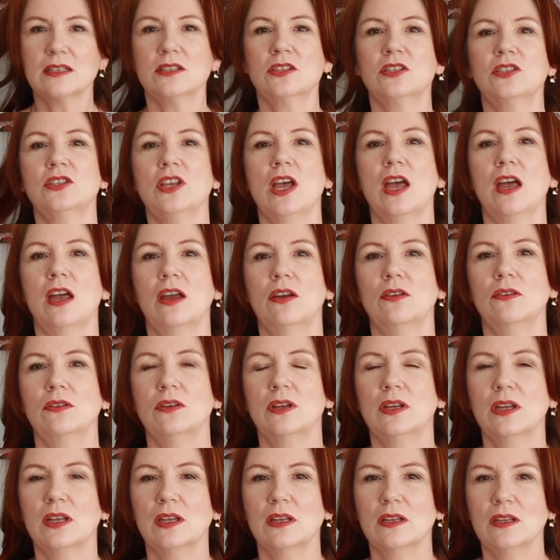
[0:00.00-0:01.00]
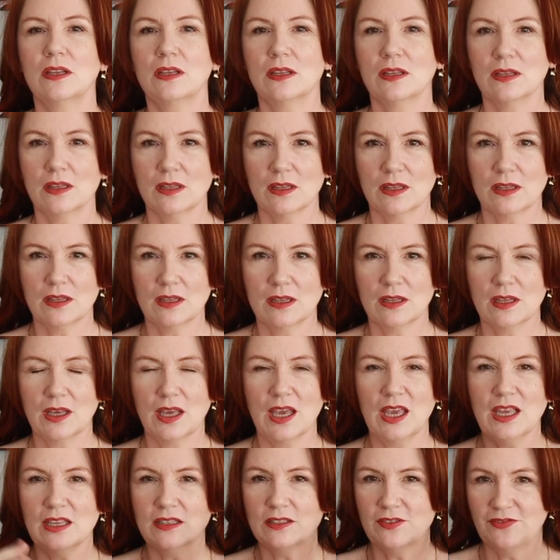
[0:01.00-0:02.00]
so
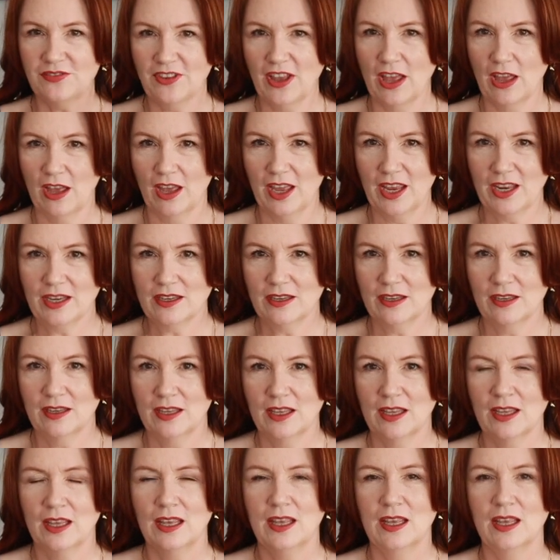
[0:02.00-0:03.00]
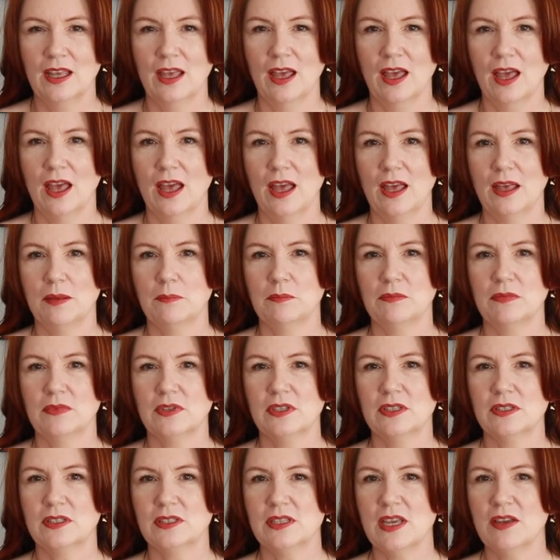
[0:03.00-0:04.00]
it's fine.
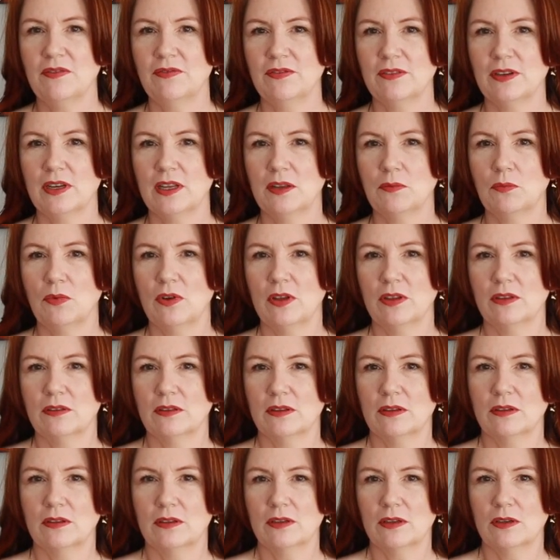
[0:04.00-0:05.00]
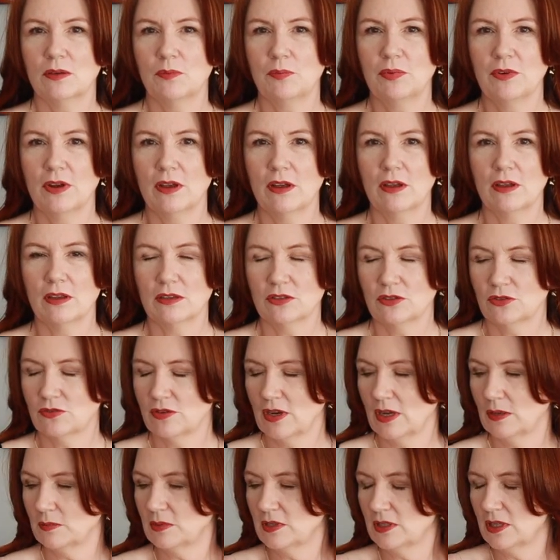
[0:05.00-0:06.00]
It's definitely one that your bra
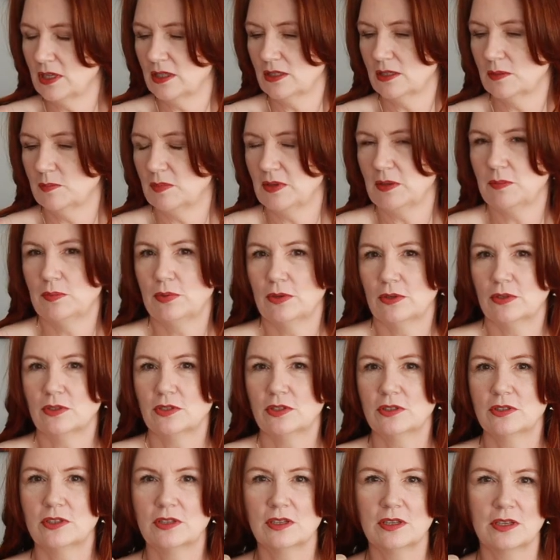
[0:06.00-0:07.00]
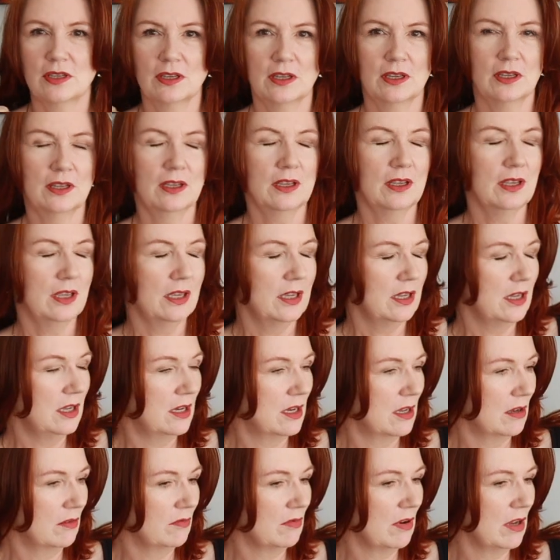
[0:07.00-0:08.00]
straps need to be pushed, you
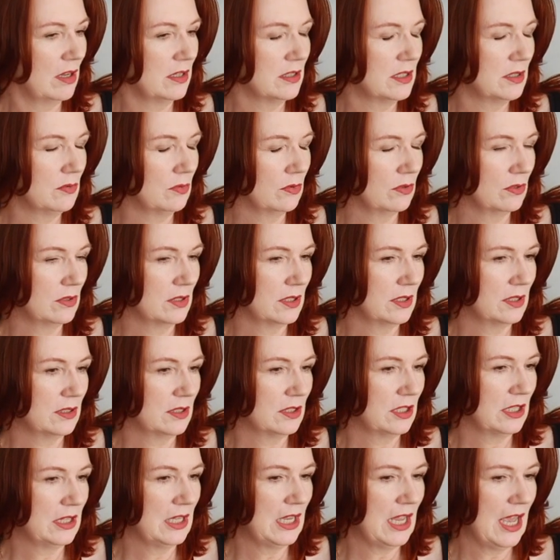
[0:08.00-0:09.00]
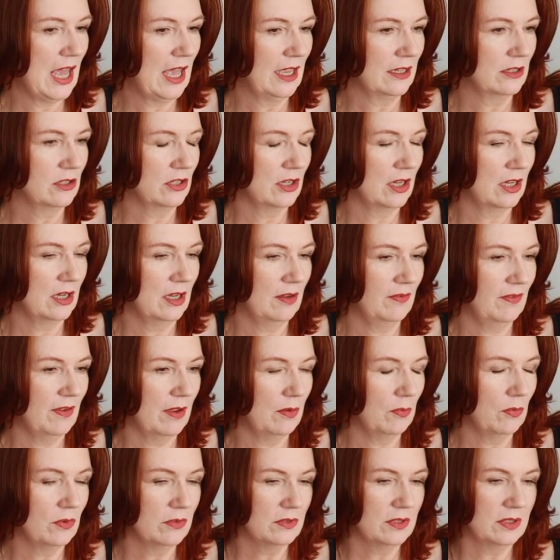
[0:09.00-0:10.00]
know, right towards to the edge. And if I
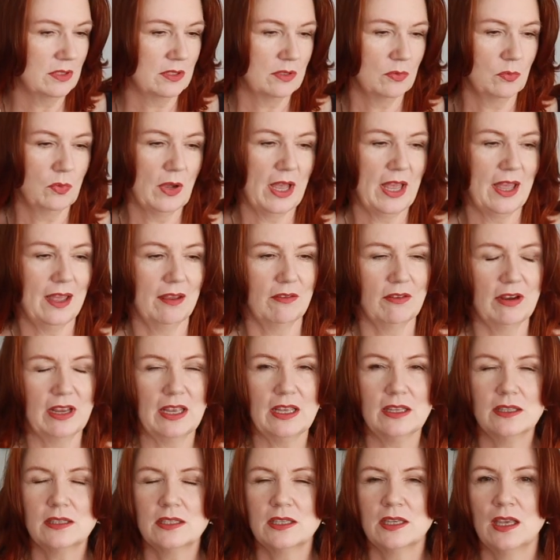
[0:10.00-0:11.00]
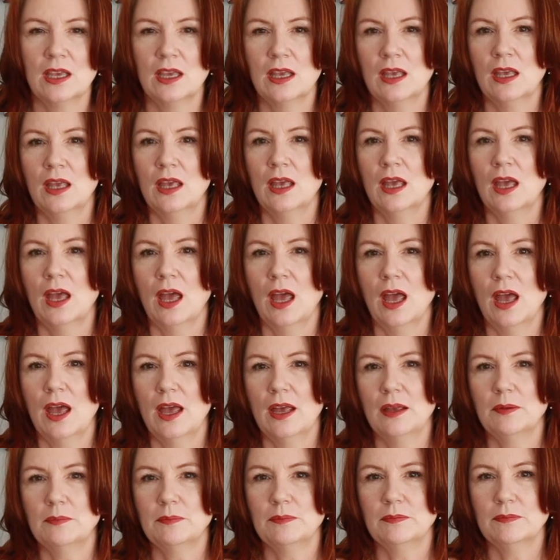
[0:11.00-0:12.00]
wanted to wear it,
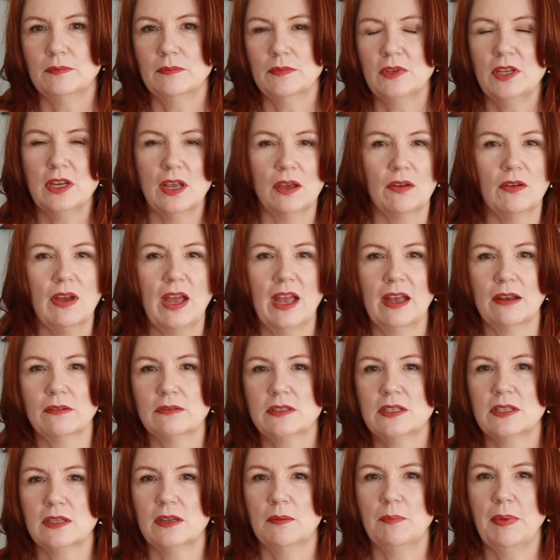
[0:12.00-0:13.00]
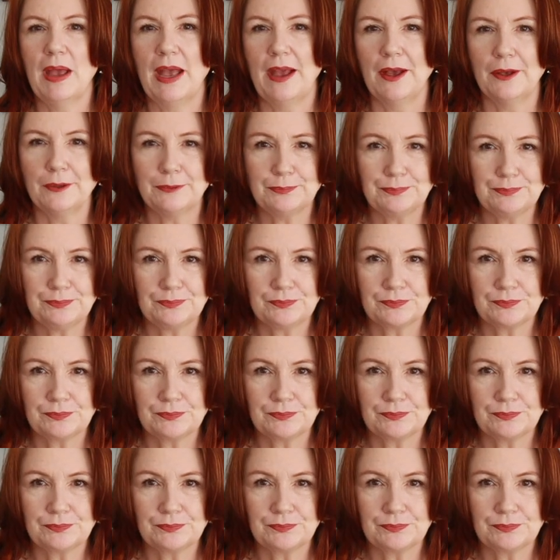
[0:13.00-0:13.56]
you know, out and about,